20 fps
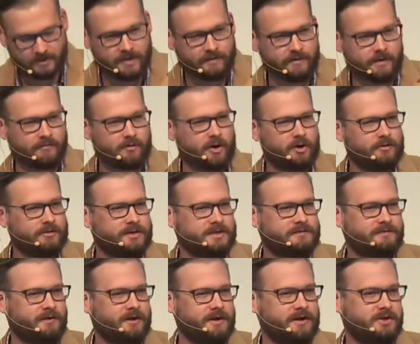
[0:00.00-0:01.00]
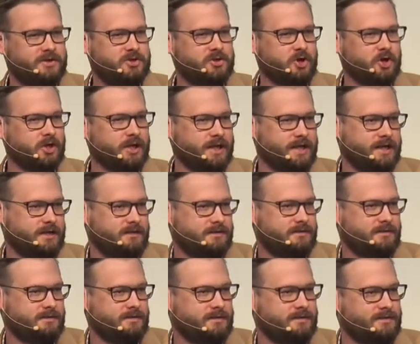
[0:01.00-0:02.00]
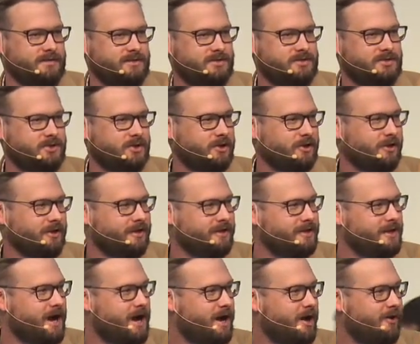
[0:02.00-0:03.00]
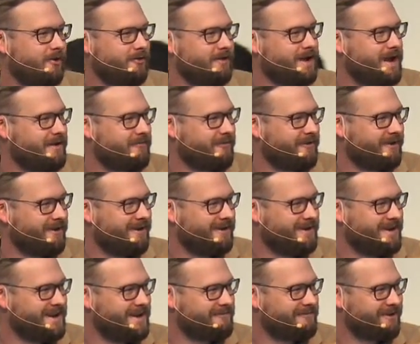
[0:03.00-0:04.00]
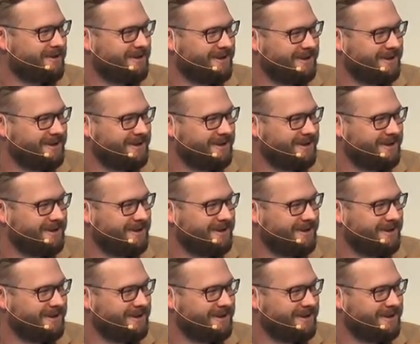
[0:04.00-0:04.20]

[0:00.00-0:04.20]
Have you ever heard this phrase? Surely. Surely. No, never, never.